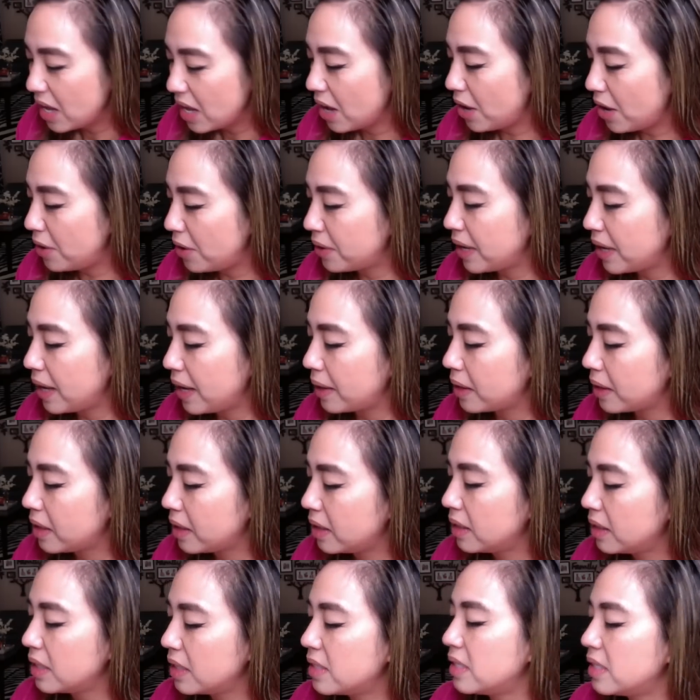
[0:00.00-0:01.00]
okay.
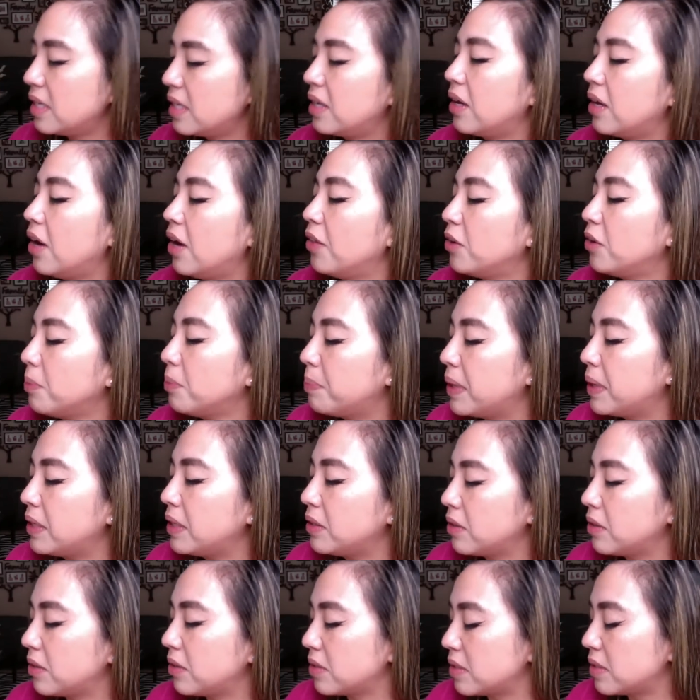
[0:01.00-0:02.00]
Let's see other
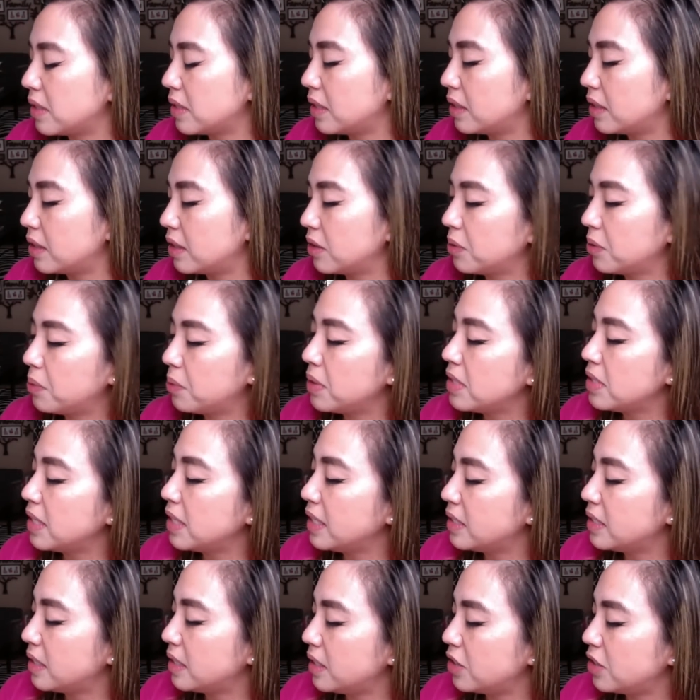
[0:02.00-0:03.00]
bundles. The ones I
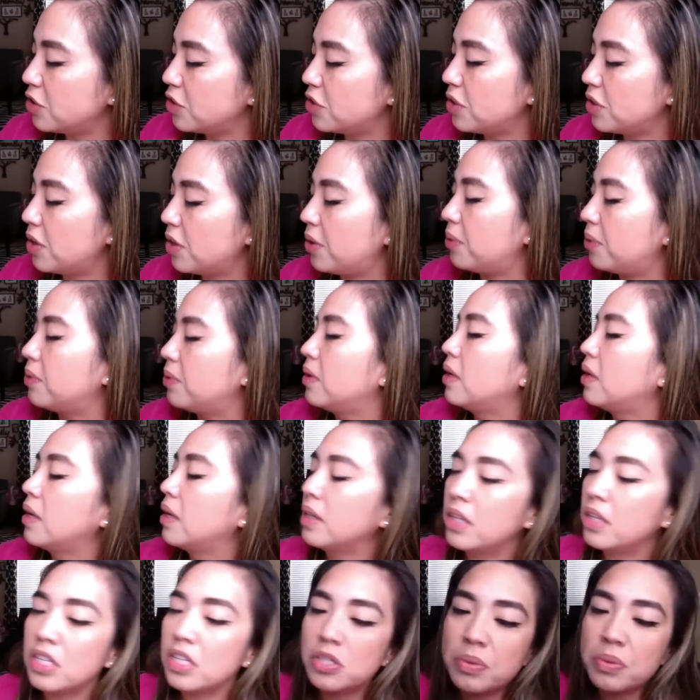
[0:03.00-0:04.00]
didn't show.
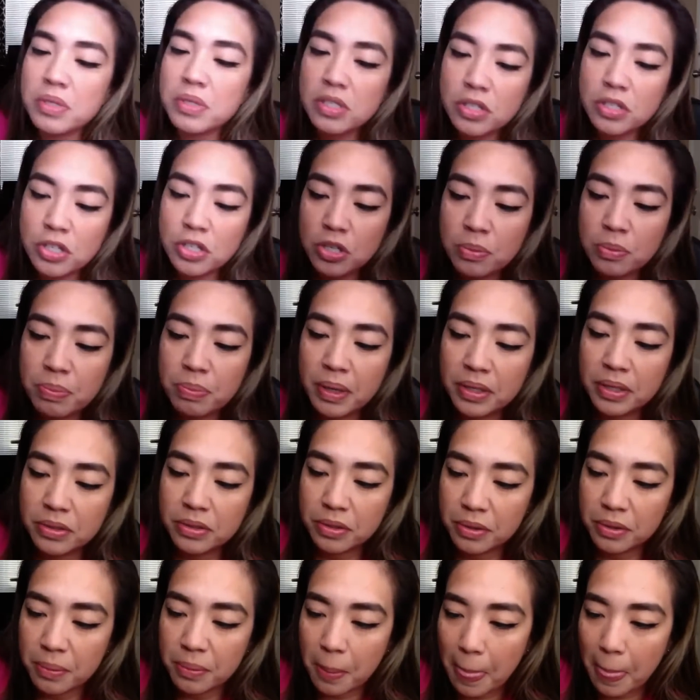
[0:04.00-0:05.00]
This one's a cute
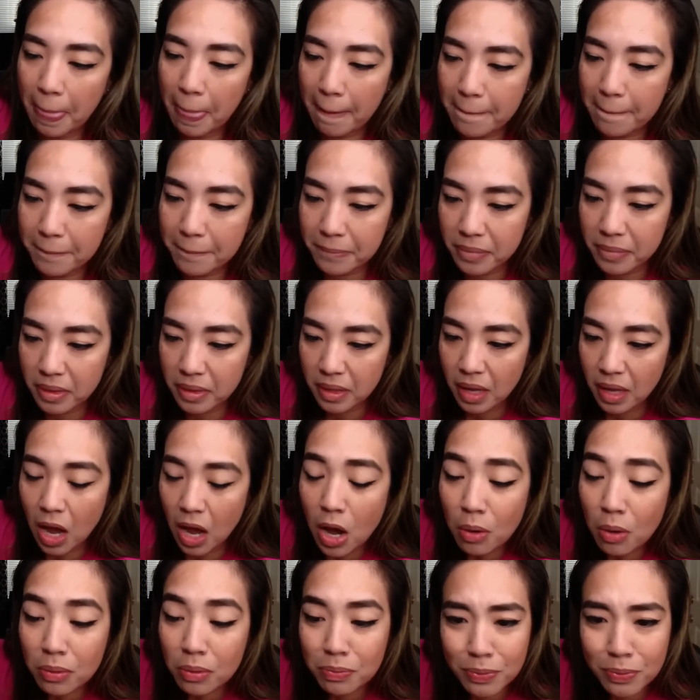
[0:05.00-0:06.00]
bundle.
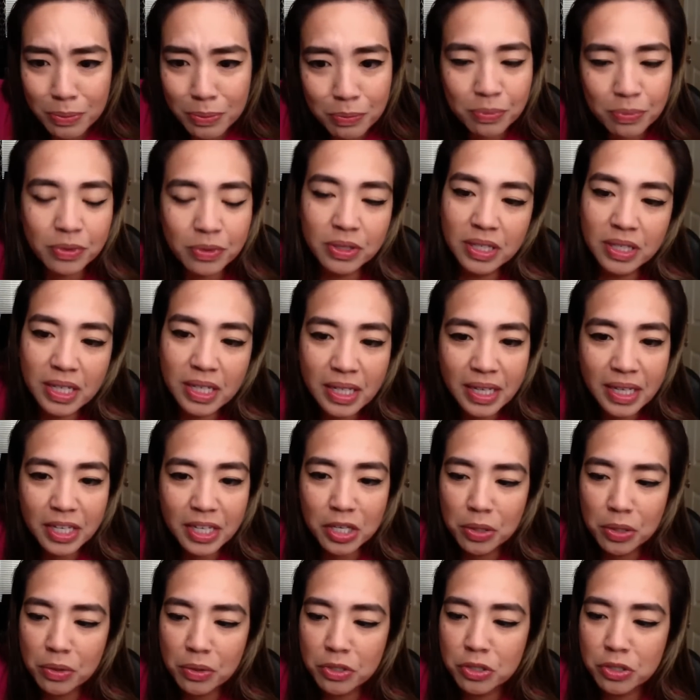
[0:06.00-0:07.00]
Oh, Lily,
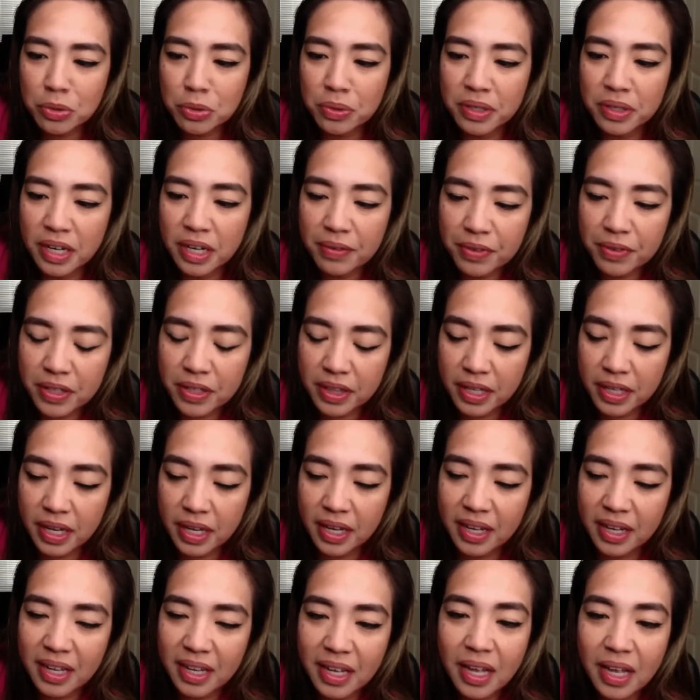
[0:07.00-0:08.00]
you are doing
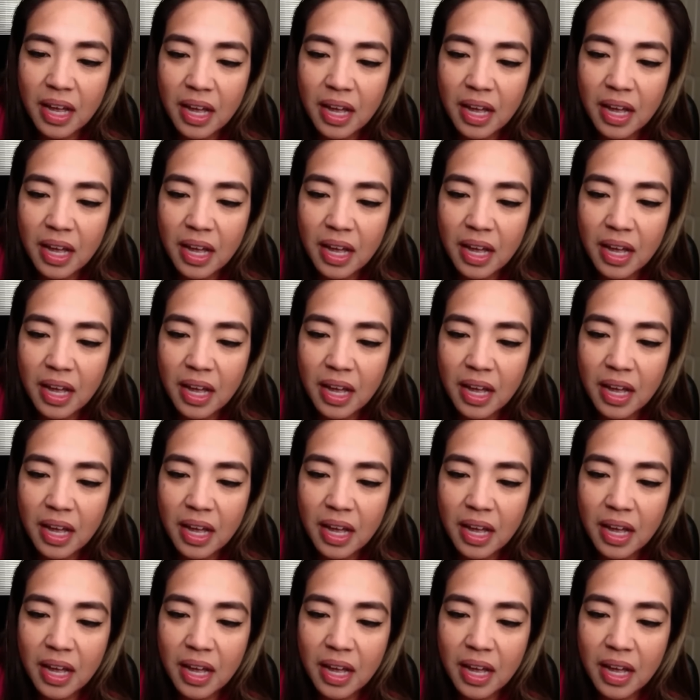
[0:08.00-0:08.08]
everything.